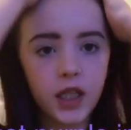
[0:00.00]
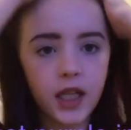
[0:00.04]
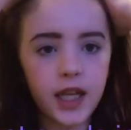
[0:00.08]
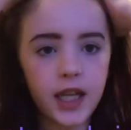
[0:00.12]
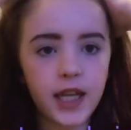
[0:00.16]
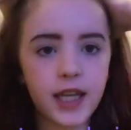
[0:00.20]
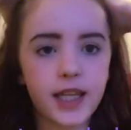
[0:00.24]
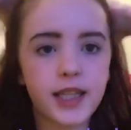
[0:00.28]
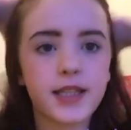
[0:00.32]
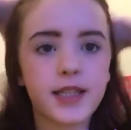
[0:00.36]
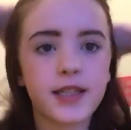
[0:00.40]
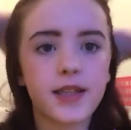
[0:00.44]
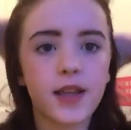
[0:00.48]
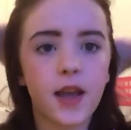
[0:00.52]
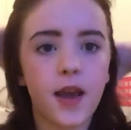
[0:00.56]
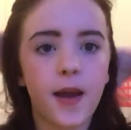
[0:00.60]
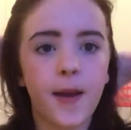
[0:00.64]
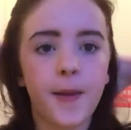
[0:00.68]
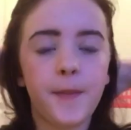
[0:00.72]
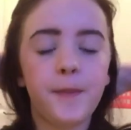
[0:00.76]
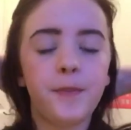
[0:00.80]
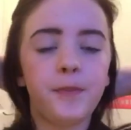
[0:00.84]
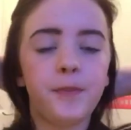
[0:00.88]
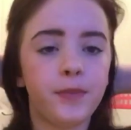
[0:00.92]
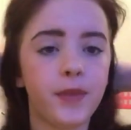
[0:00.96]
It's
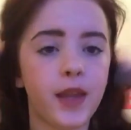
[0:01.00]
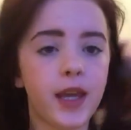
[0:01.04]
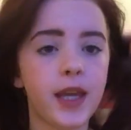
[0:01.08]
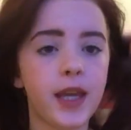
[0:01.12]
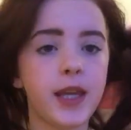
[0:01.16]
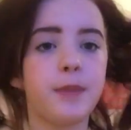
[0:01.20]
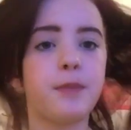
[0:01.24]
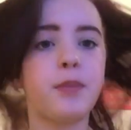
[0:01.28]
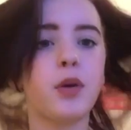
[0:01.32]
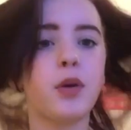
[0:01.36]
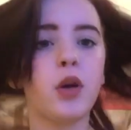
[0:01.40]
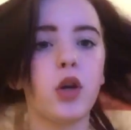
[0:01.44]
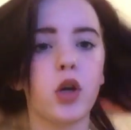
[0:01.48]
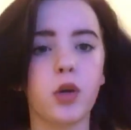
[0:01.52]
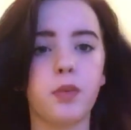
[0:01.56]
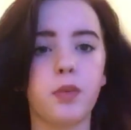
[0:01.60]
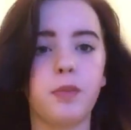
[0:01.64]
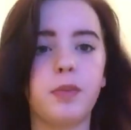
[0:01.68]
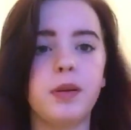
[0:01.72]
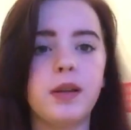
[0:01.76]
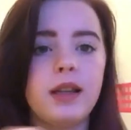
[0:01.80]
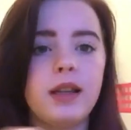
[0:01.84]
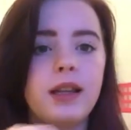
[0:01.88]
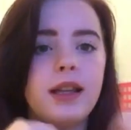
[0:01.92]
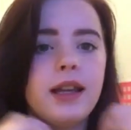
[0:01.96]
um, a
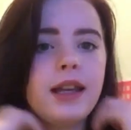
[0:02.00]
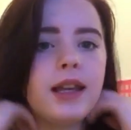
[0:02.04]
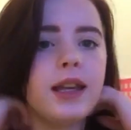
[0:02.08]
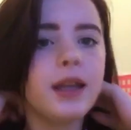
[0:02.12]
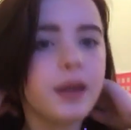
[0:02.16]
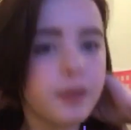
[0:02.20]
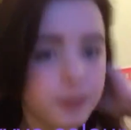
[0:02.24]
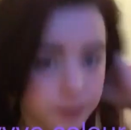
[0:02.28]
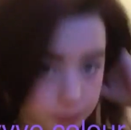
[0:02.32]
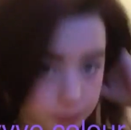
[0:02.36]
purpley